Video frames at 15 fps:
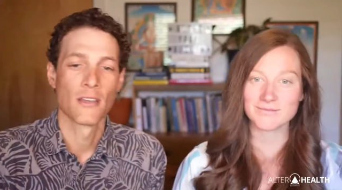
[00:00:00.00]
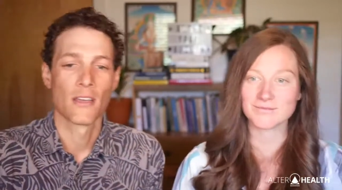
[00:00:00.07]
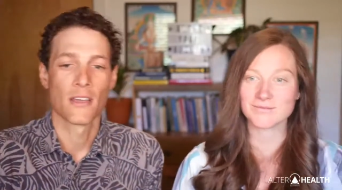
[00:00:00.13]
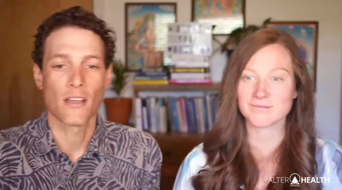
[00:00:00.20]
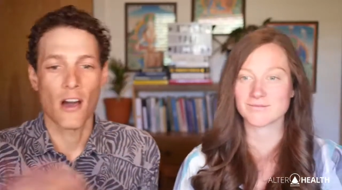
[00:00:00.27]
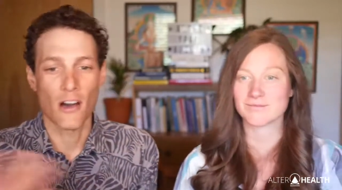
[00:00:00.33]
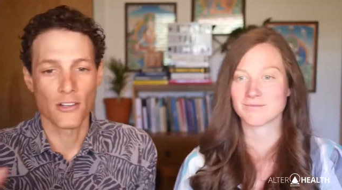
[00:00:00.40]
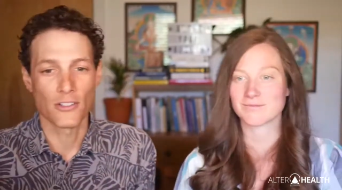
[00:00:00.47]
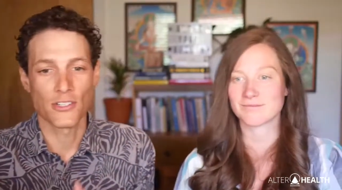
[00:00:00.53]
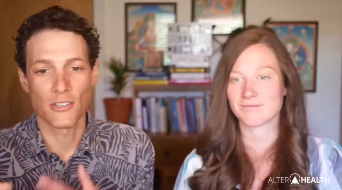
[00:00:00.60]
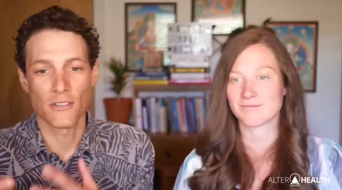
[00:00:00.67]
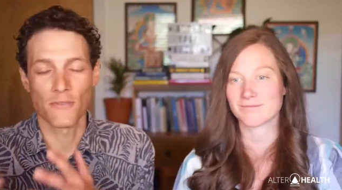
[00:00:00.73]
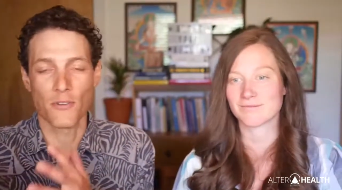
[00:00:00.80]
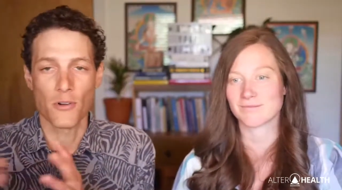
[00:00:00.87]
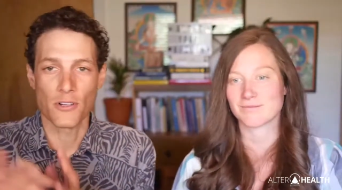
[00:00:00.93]
Speaker 1: collagen
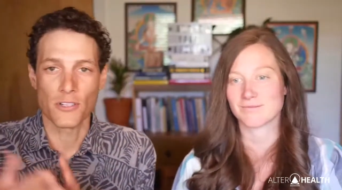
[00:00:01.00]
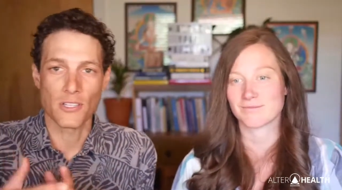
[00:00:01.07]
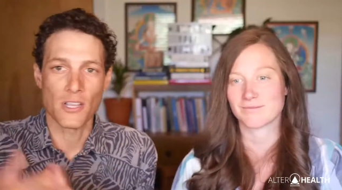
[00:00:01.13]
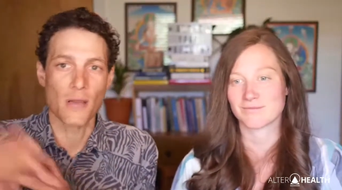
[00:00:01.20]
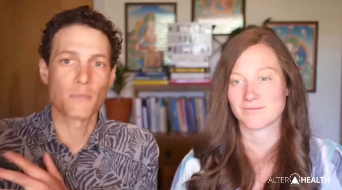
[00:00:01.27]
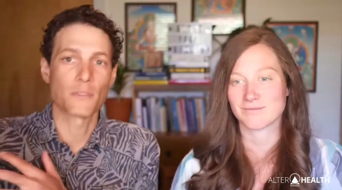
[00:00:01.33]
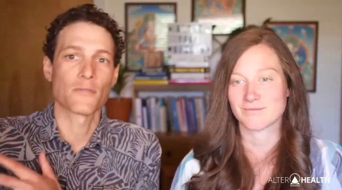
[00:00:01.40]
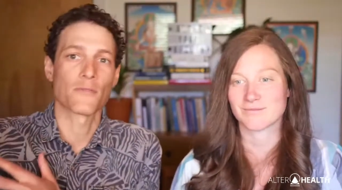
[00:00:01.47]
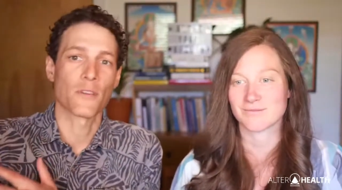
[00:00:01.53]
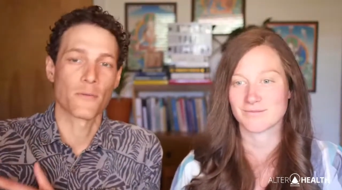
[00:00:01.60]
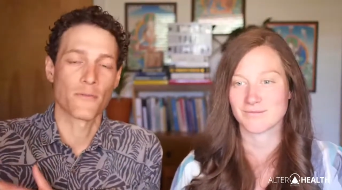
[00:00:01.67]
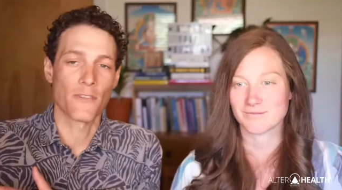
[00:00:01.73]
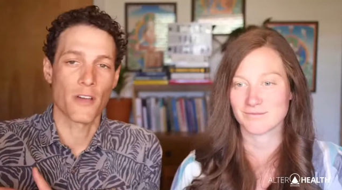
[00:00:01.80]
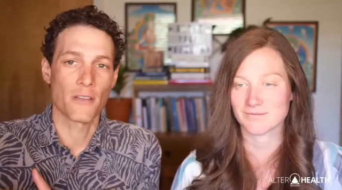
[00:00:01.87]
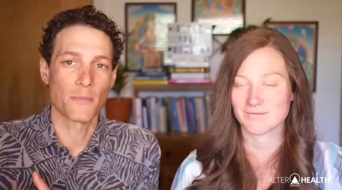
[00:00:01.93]
of course comes from
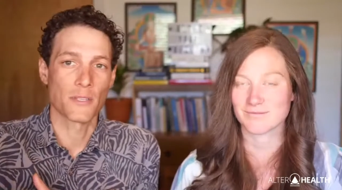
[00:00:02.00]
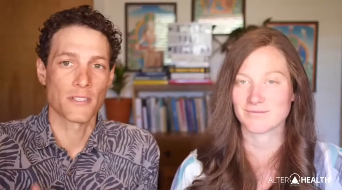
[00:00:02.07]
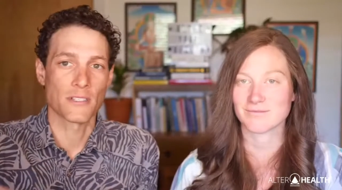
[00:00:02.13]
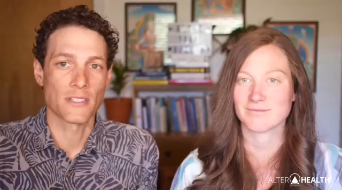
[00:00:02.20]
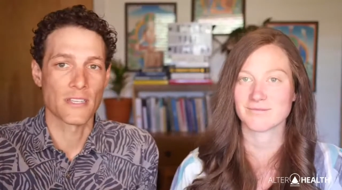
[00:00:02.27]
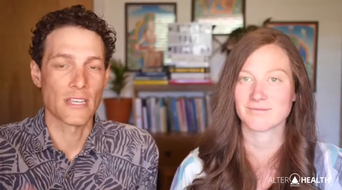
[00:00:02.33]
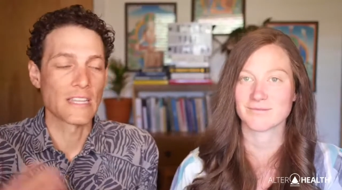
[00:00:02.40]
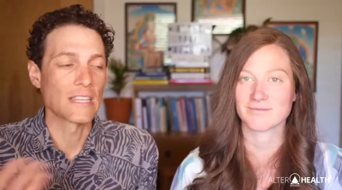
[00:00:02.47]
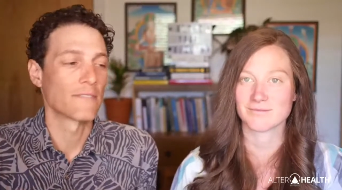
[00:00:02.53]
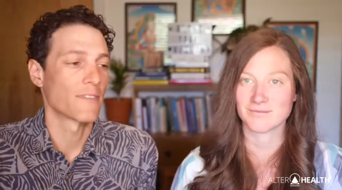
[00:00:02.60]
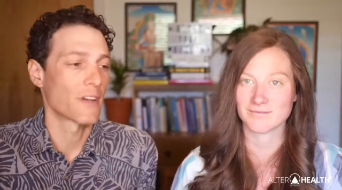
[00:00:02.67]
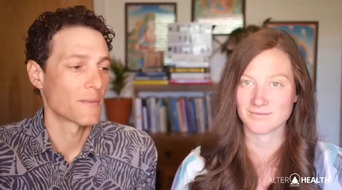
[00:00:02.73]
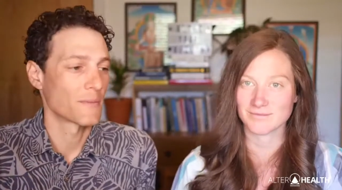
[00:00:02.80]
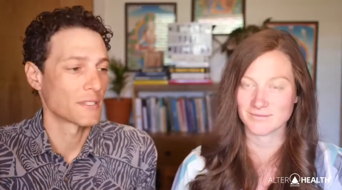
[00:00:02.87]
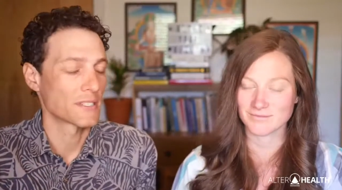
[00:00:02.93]
vitamin c eating
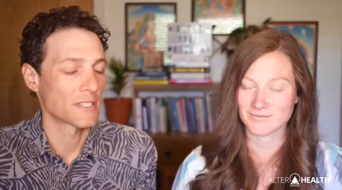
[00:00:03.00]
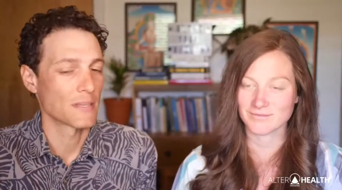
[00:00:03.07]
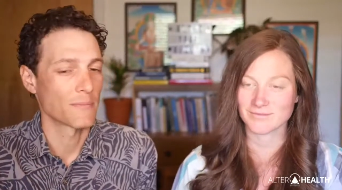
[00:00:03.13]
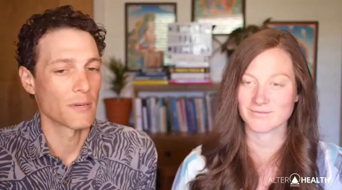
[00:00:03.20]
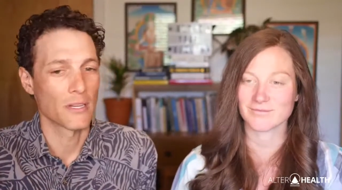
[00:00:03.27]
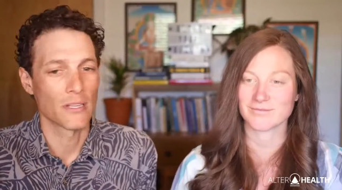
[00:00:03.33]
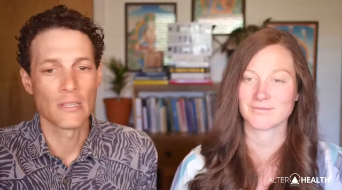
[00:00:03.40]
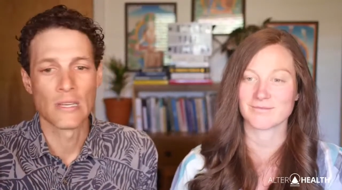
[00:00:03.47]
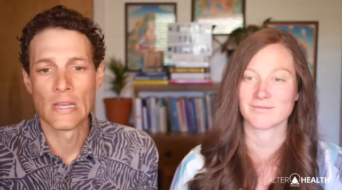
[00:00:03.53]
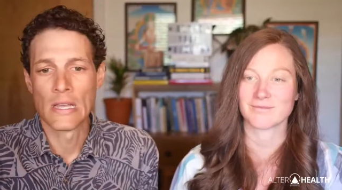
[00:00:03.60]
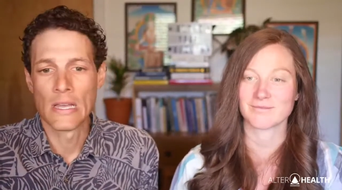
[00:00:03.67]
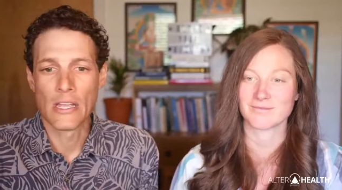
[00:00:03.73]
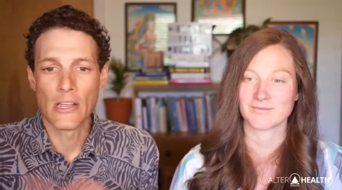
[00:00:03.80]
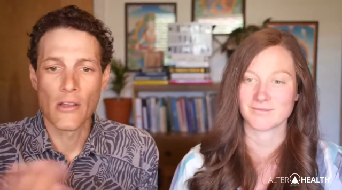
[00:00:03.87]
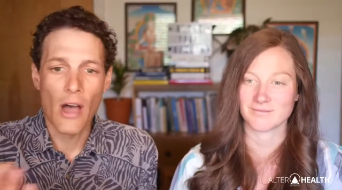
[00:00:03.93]
vitamin c but
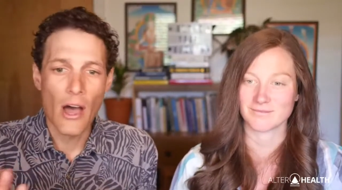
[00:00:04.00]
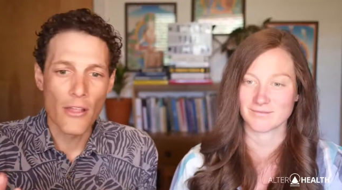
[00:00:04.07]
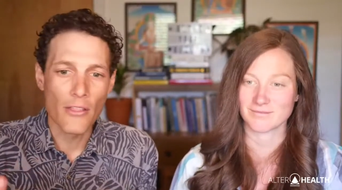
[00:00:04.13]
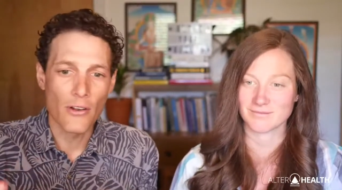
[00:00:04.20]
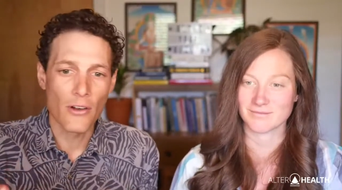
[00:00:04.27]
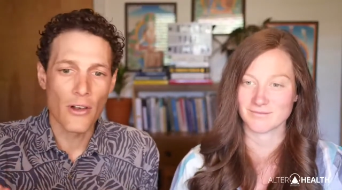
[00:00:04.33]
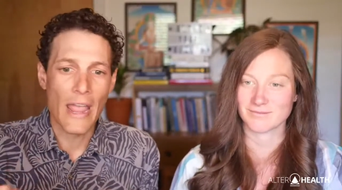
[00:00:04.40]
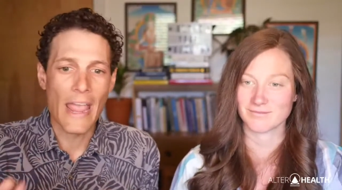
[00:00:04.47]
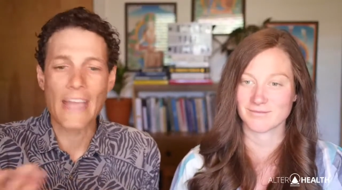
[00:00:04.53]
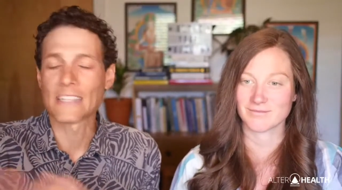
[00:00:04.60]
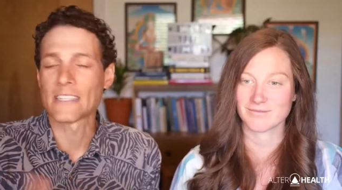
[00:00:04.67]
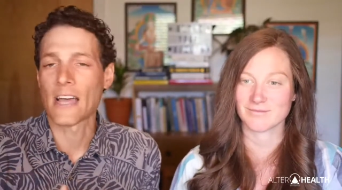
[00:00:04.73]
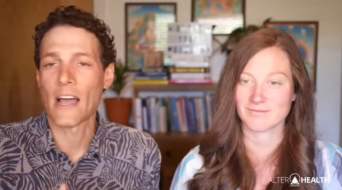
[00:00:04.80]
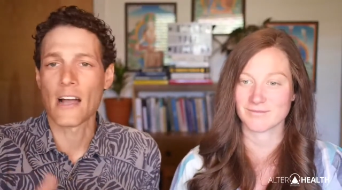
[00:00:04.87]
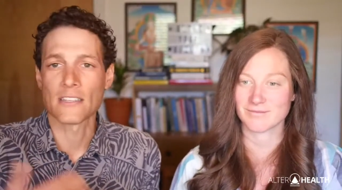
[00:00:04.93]
you know other
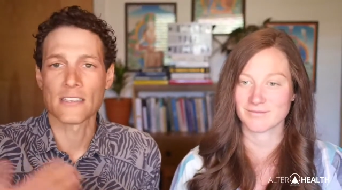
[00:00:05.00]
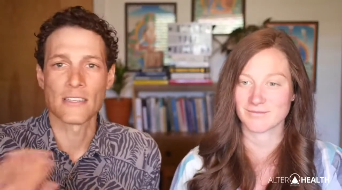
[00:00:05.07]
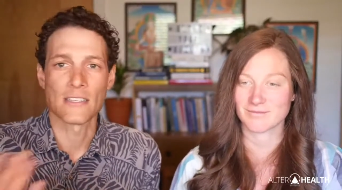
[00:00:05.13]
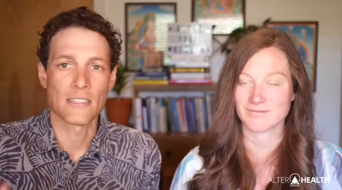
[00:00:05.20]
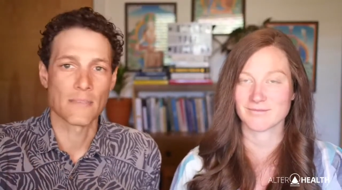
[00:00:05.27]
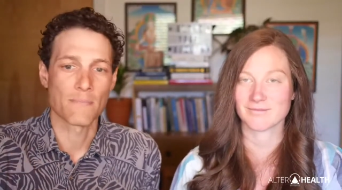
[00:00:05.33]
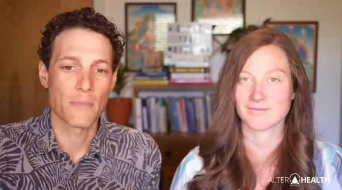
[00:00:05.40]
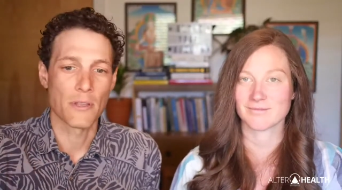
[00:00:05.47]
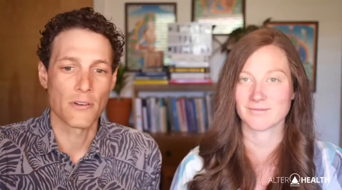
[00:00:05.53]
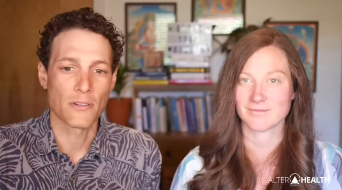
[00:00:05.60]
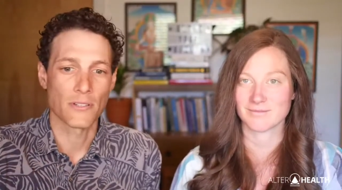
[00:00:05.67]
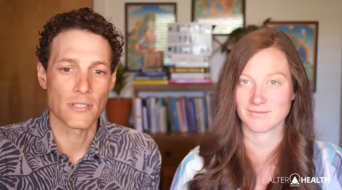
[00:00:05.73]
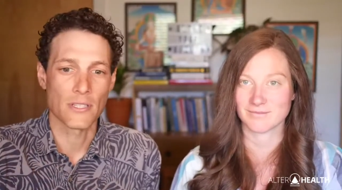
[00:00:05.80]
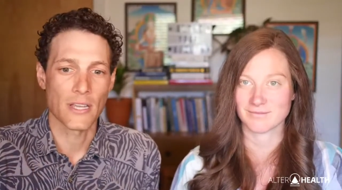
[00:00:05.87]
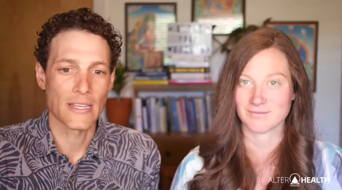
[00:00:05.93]
antioxidants and
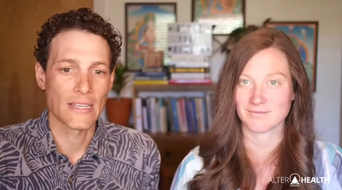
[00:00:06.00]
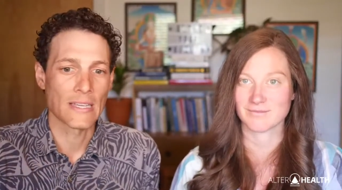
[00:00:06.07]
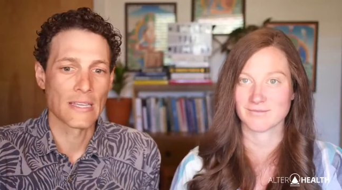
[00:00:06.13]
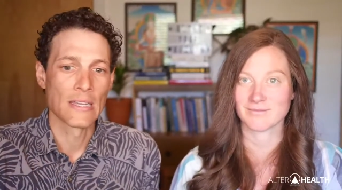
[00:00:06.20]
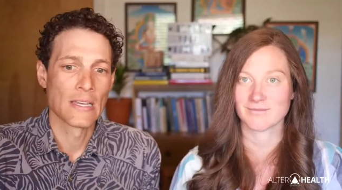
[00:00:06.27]
minerals like